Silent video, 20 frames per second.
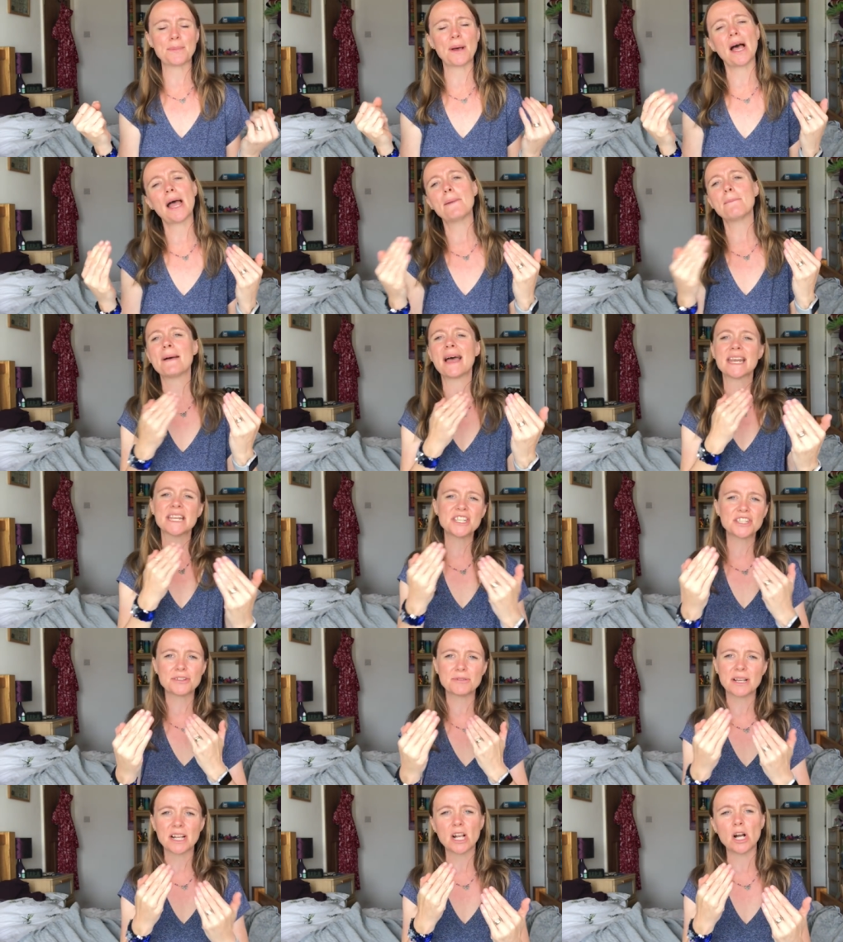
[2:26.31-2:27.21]
but I
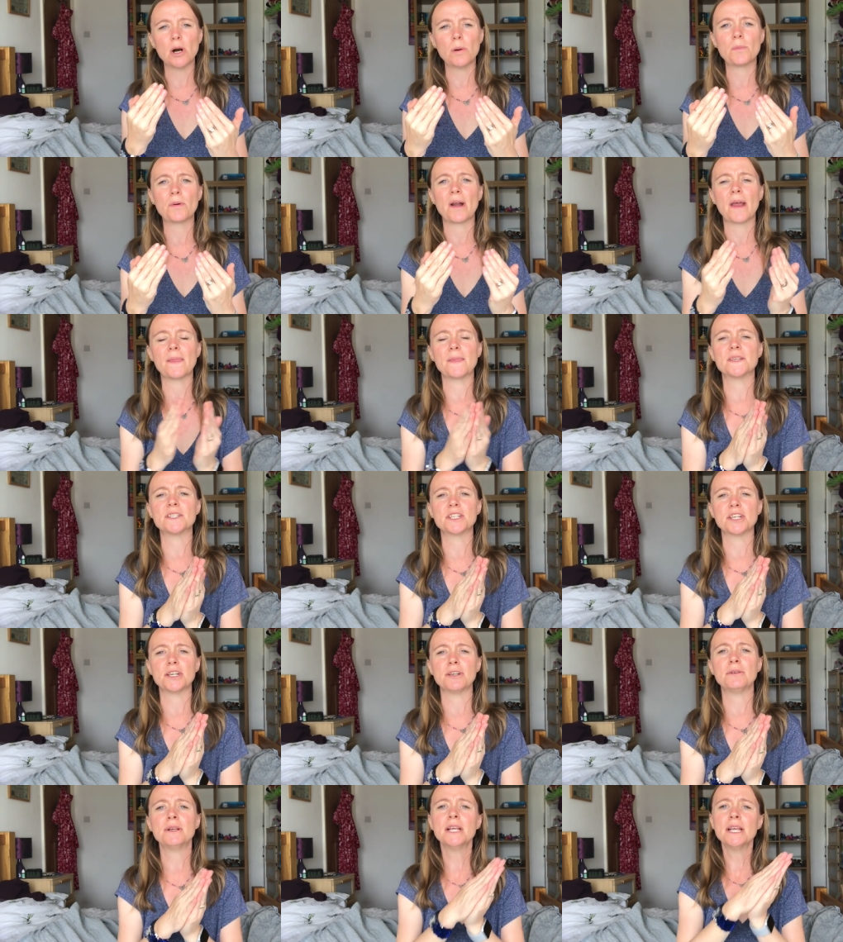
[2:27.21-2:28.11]
managed to incorporate the
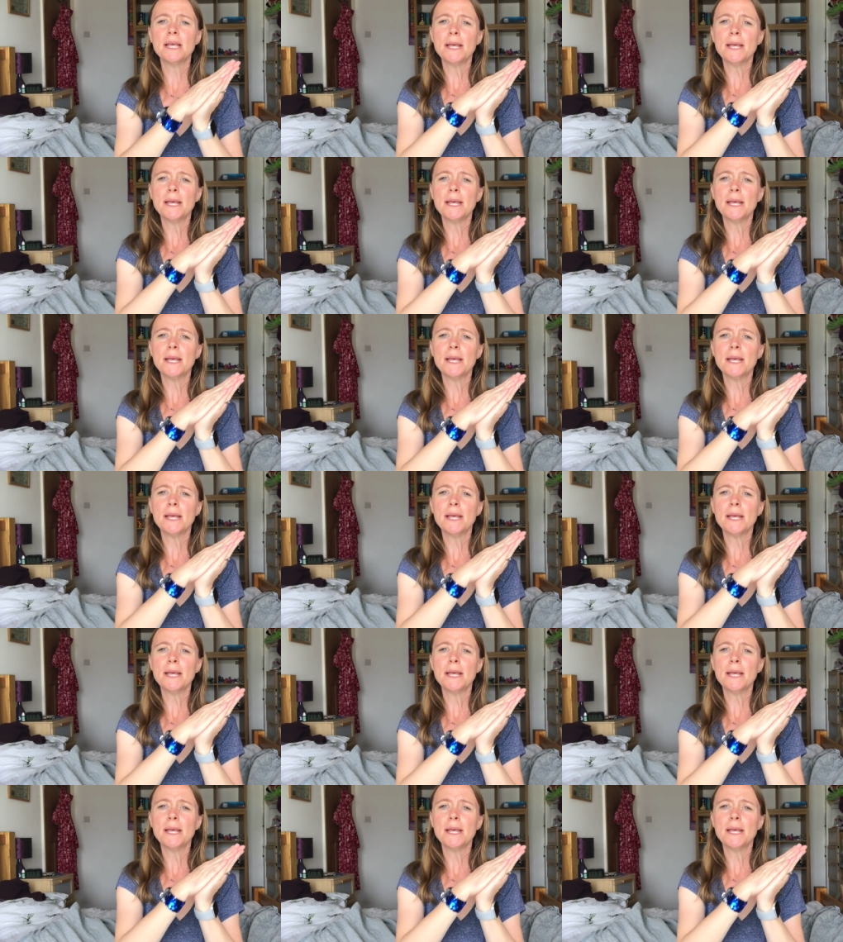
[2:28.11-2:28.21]
two.